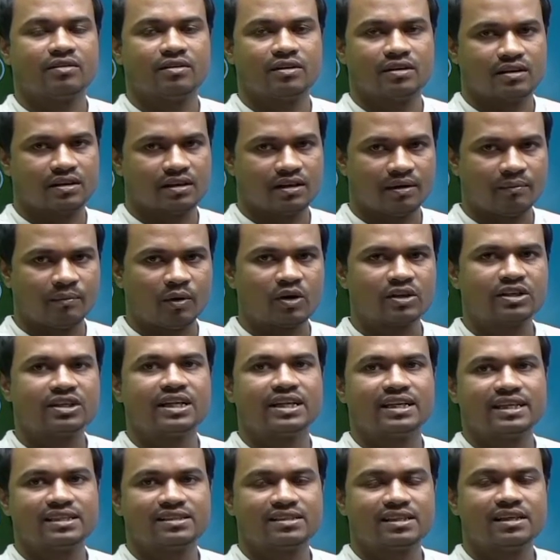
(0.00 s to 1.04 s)
about the
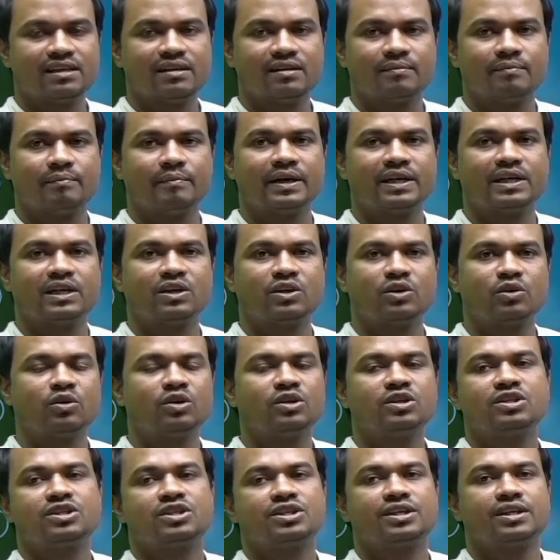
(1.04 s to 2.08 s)
reason, but
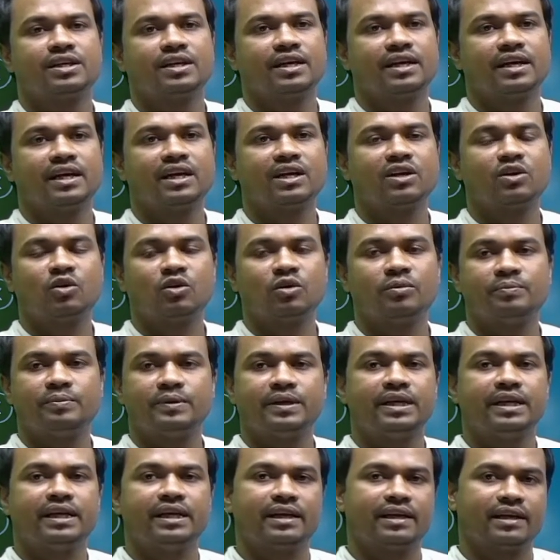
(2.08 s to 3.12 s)
not a copy
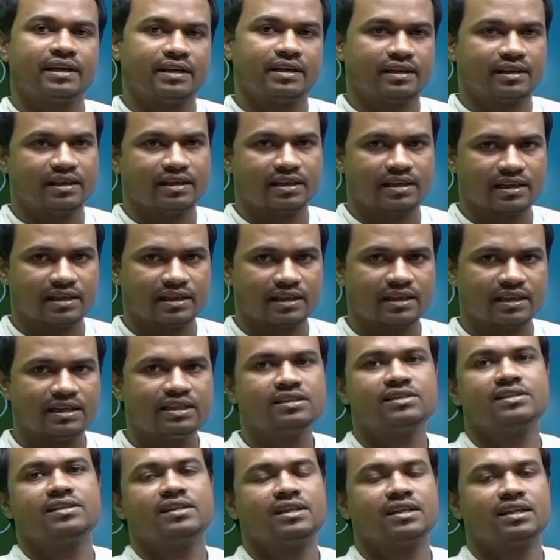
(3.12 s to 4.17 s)
is
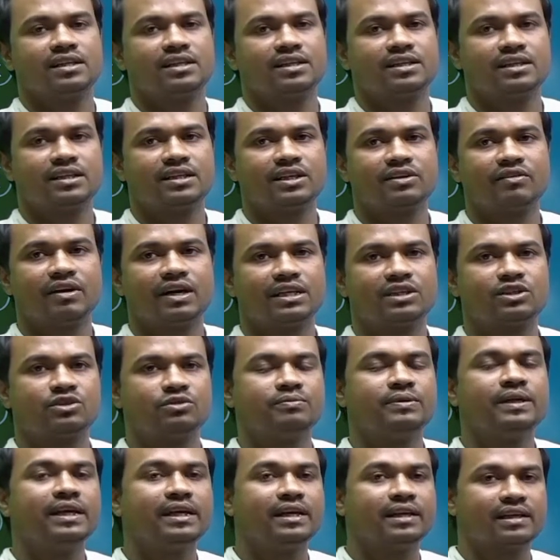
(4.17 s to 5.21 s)
required to be
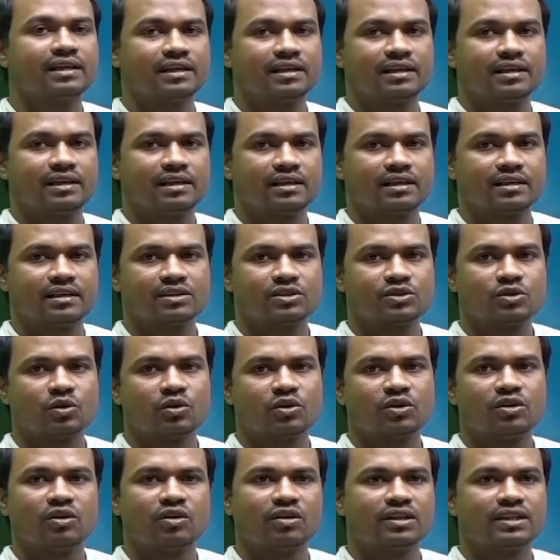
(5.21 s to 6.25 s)
shown
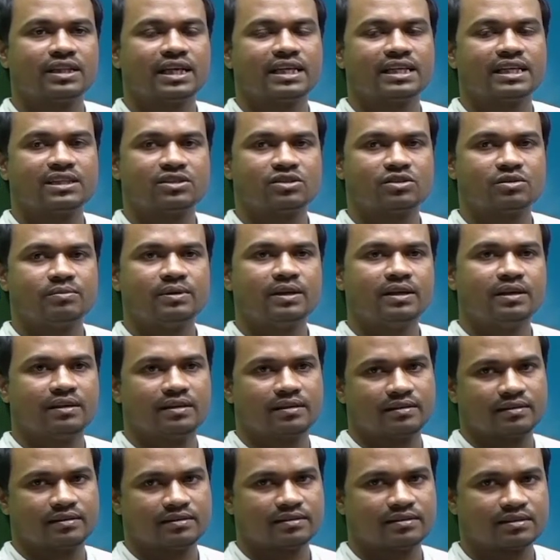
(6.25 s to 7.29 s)
or that is to be
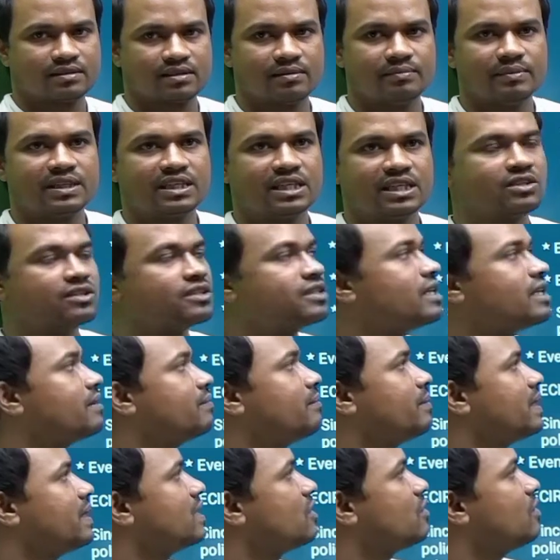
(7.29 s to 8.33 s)
submitted to the
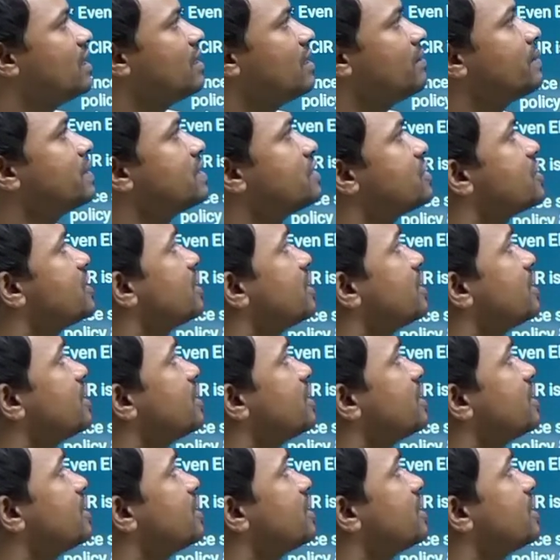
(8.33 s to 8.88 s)
particular person.